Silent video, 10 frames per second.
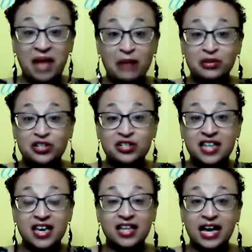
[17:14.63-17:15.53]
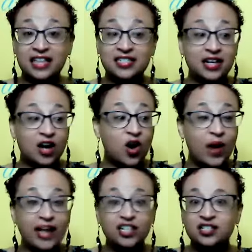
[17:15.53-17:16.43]
I was just saying, I said, Oh,
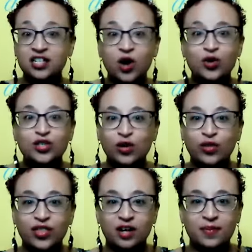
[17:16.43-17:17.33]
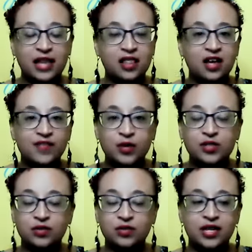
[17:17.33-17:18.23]
I just did ozone therapy. I love
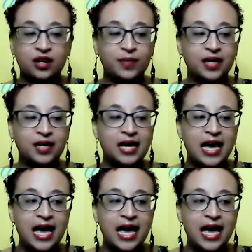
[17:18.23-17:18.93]
ozone therapy.